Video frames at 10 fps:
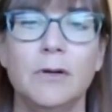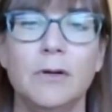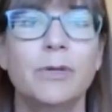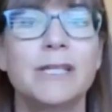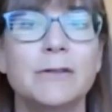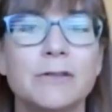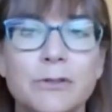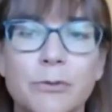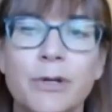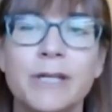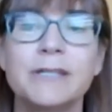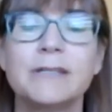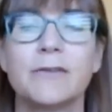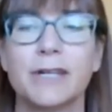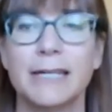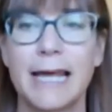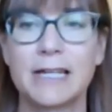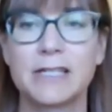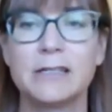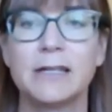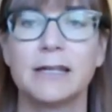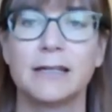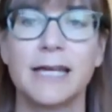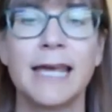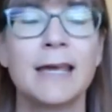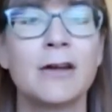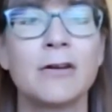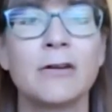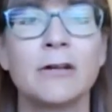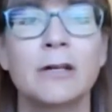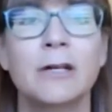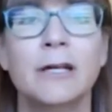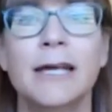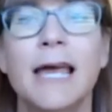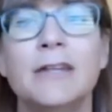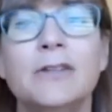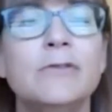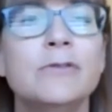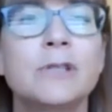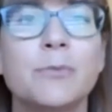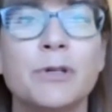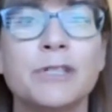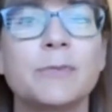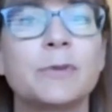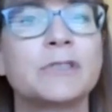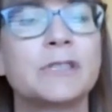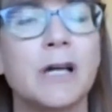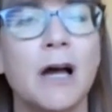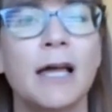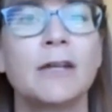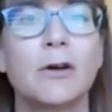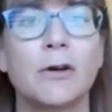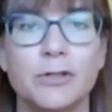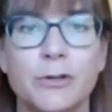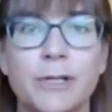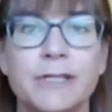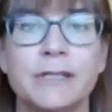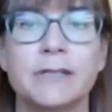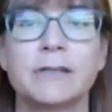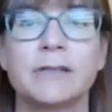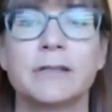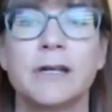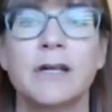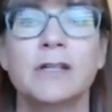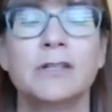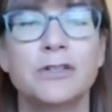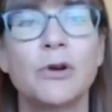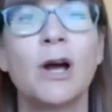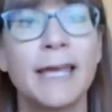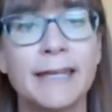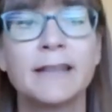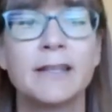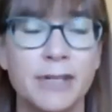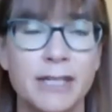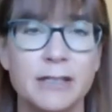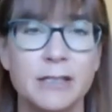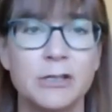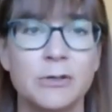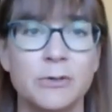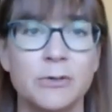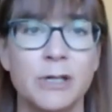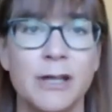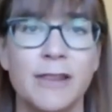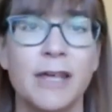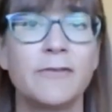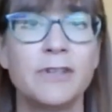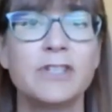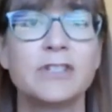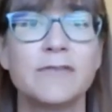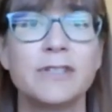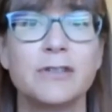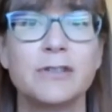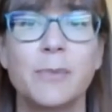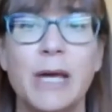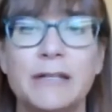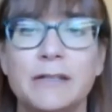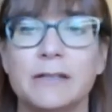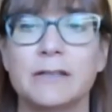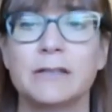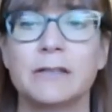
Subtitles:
We tell stories of connection and care and use the principles to guide our choices, to try and live into that vision of interdependence.